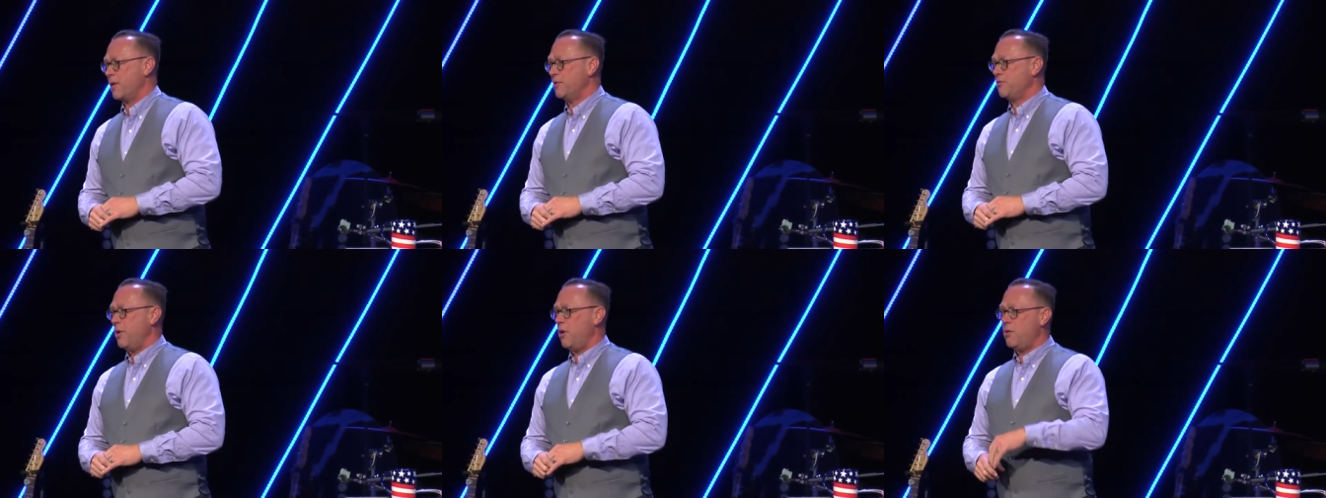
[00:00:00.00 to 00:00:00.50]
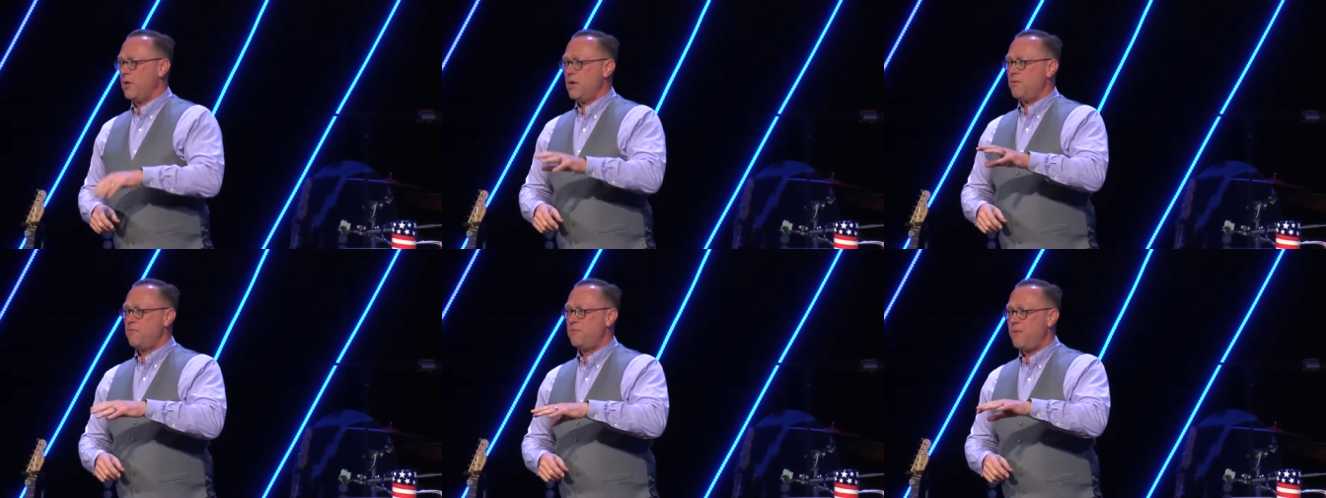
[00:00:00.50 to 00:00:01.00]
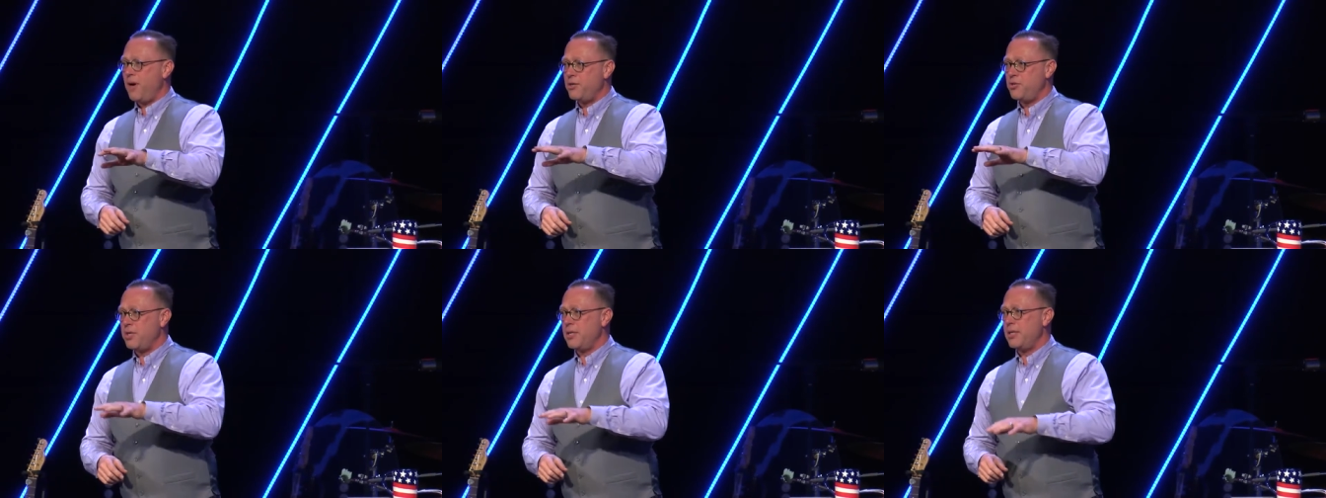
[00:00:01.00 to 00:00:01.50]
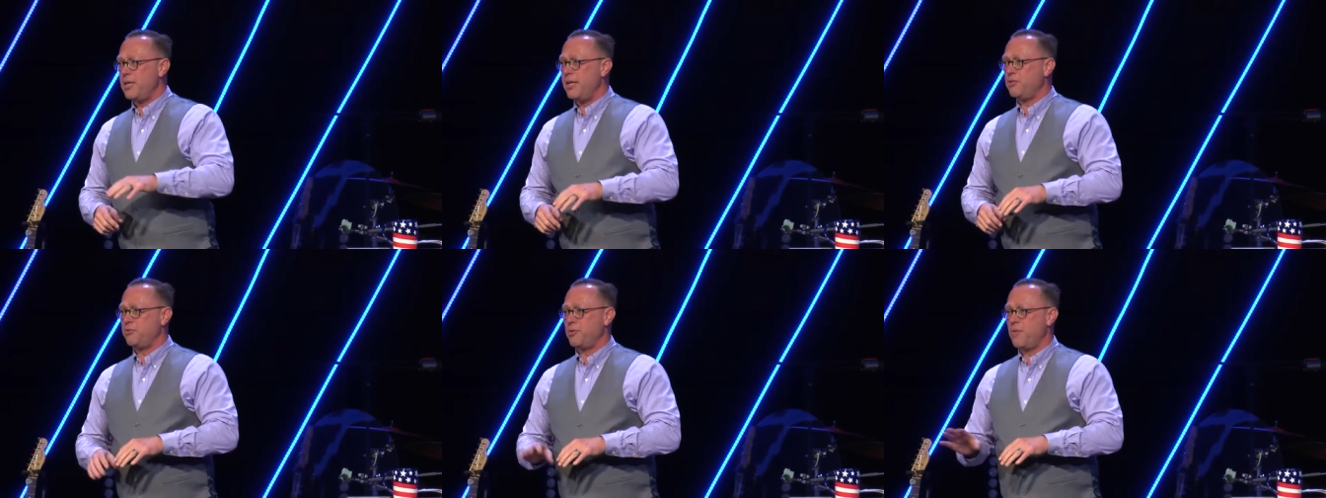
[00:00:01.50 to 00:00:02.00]
There's no fudging
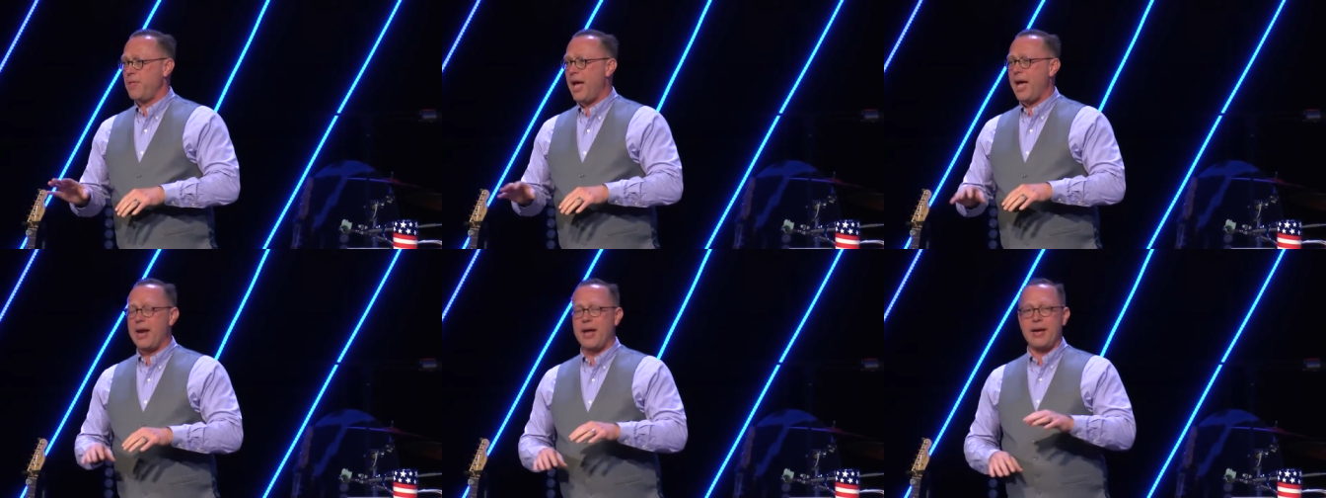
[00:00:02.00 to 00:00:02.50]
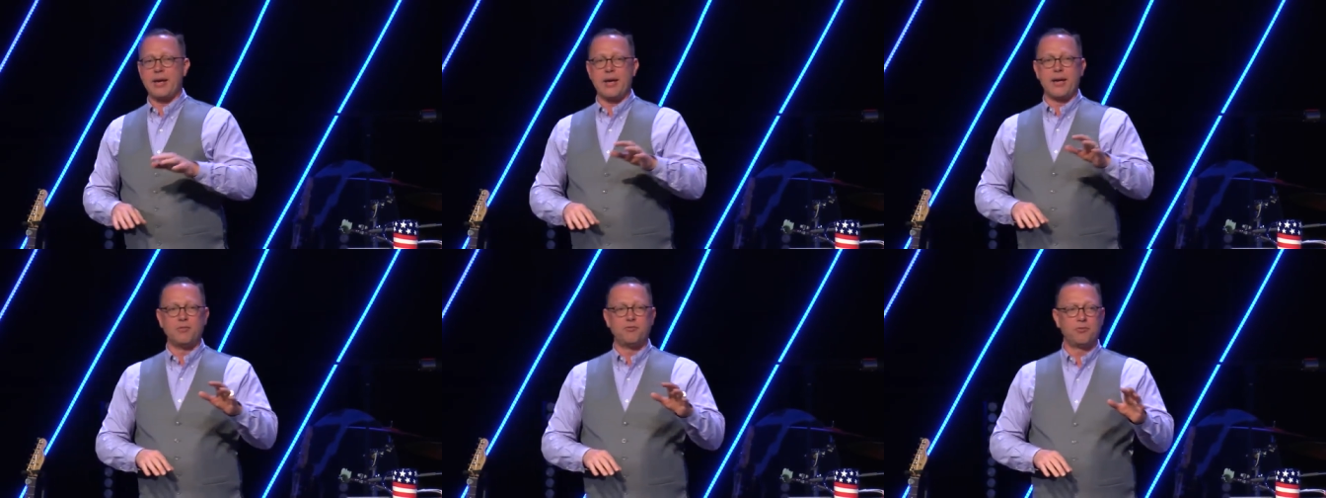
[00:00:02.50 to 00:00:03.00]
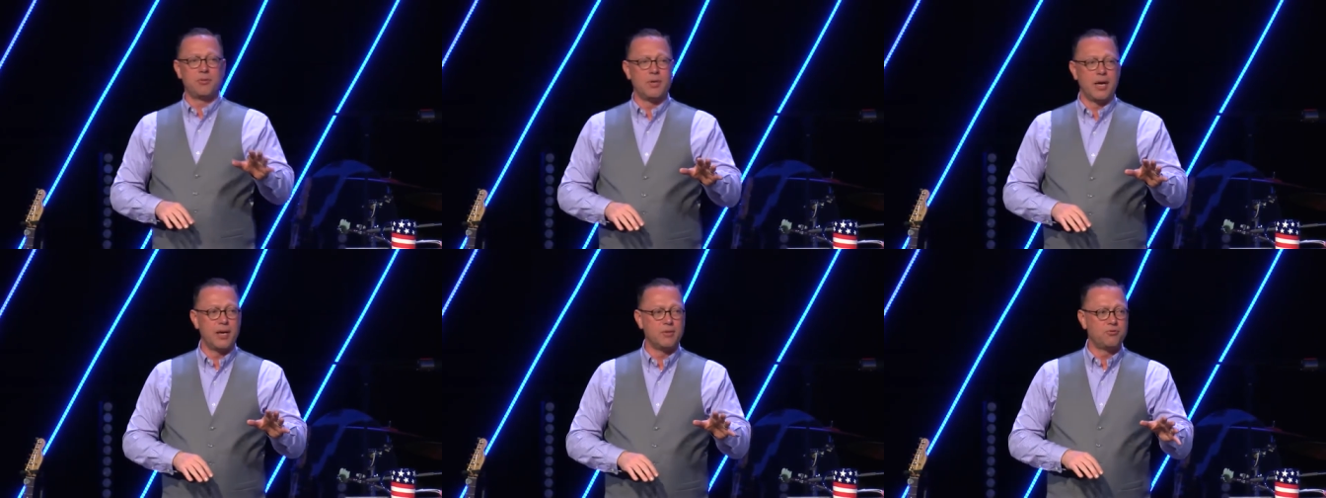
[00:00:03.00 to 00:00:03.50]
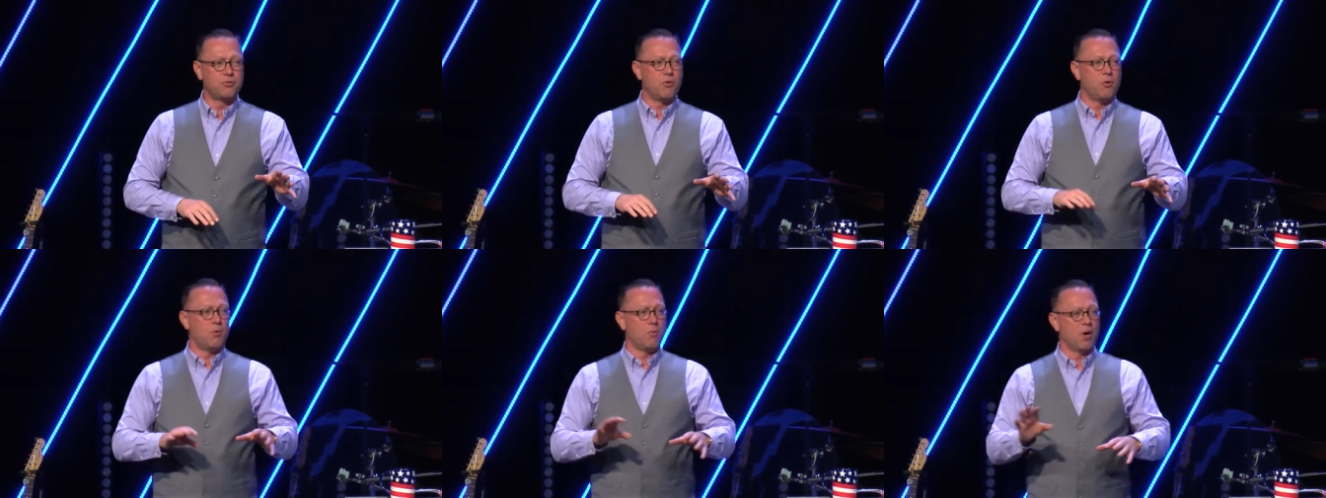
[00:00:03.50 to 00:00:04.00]
this or that on, on, a, on a
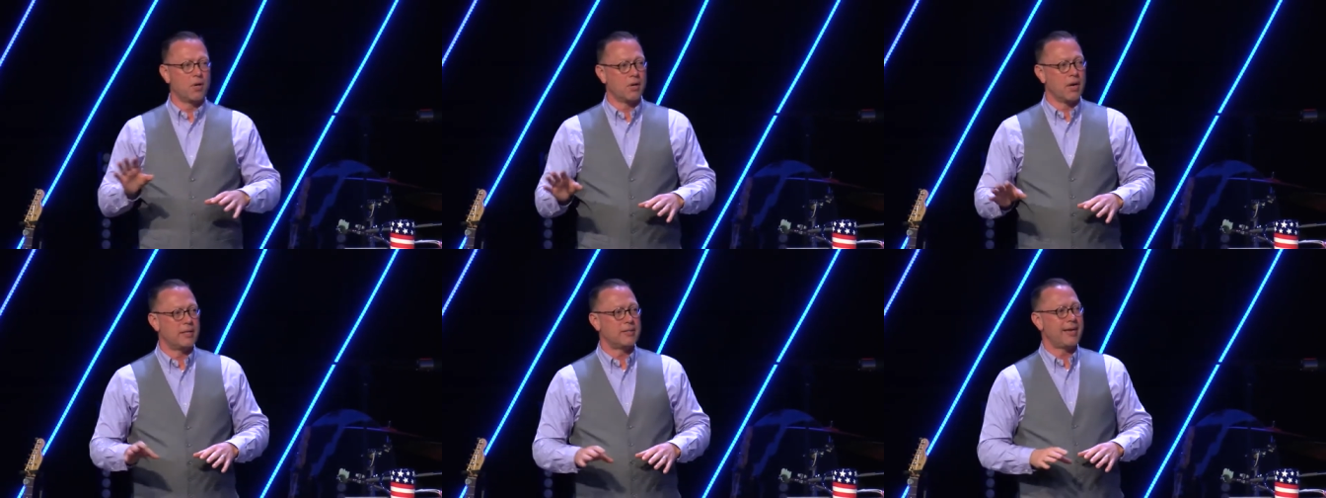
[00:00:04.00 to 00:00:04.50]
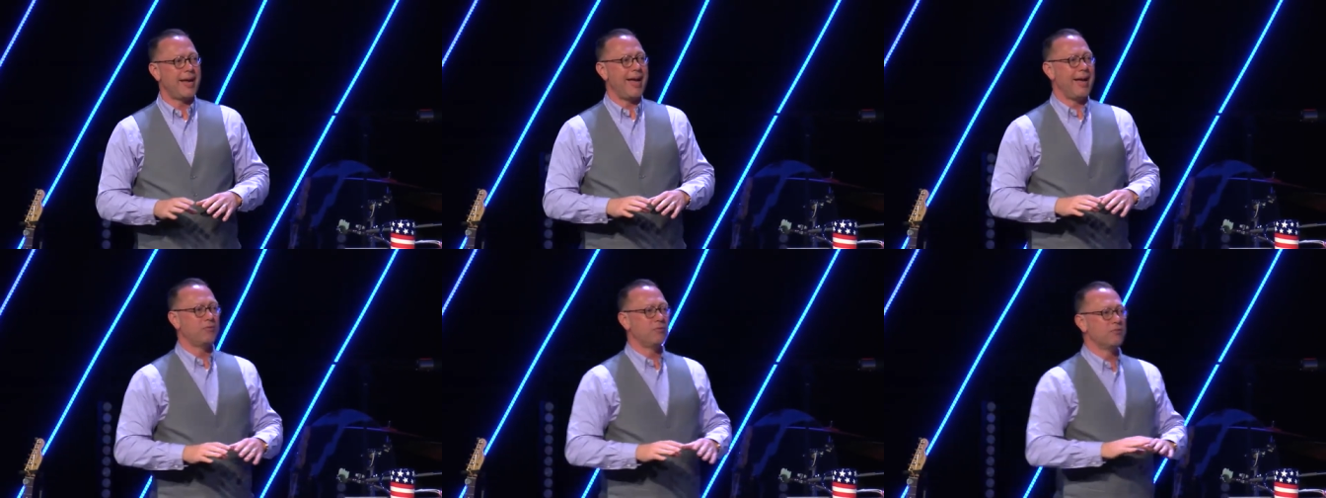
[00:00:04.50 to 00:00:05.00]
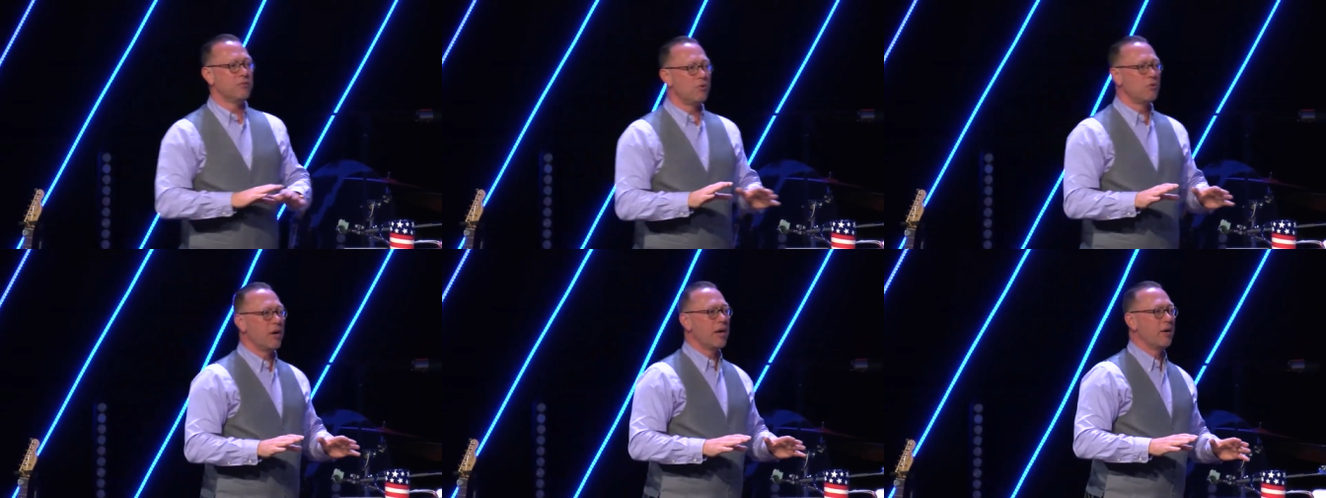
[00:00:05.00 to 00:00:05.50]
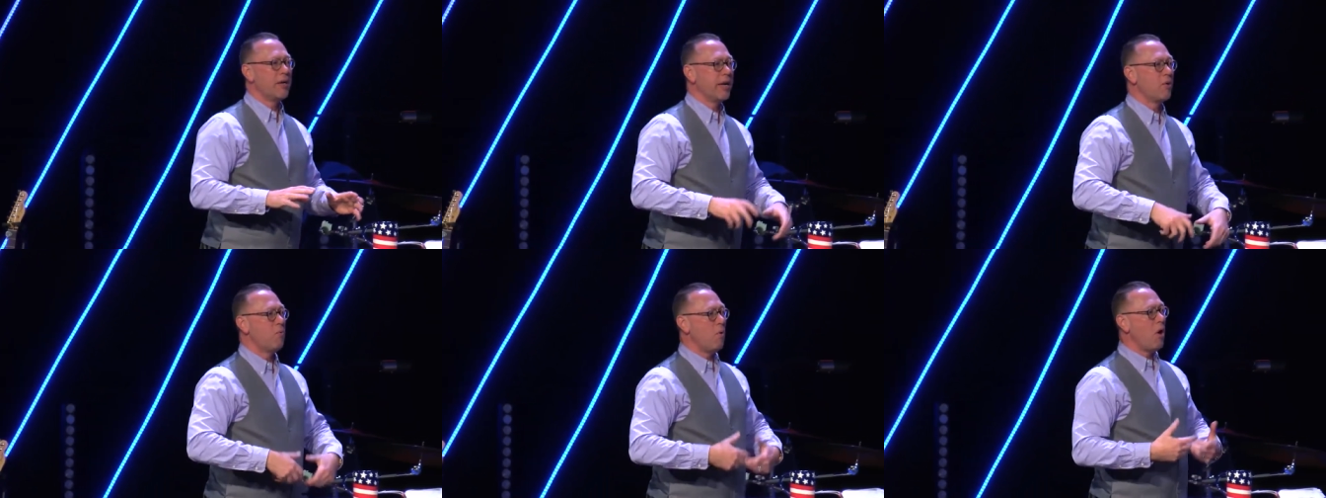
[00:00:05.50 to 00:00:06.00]
schoolwork or on tests. There's no gray area. You got
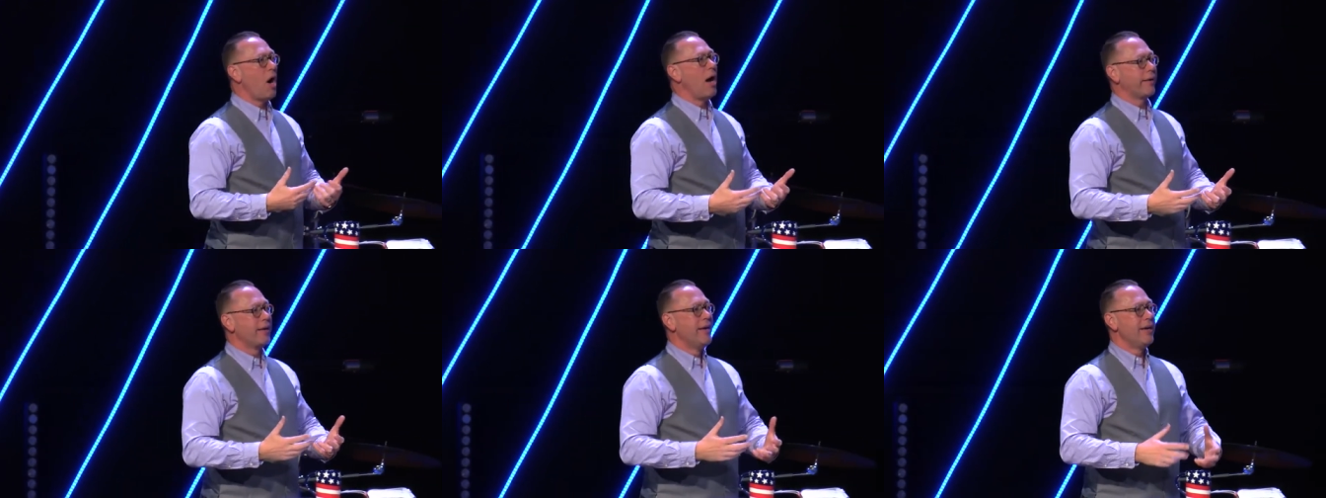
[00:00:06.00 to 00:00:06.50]
to walk.